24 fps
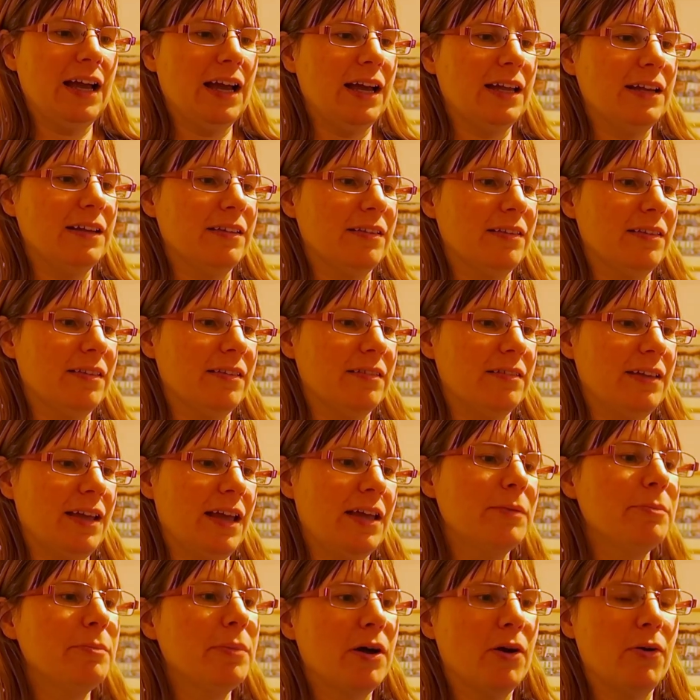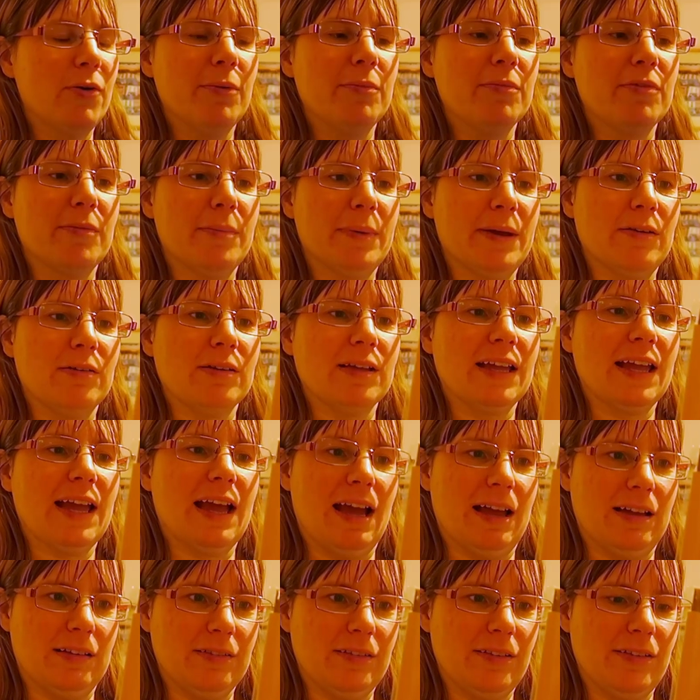and it's 10 poems about
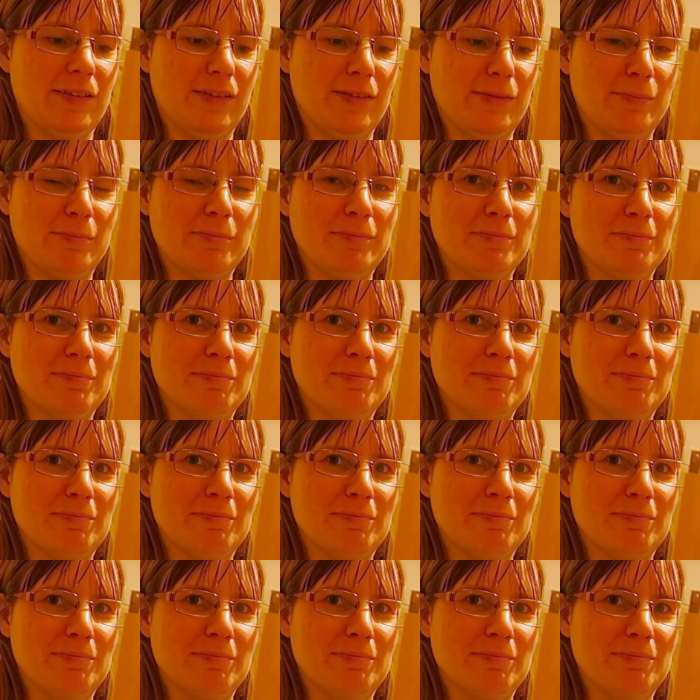cats.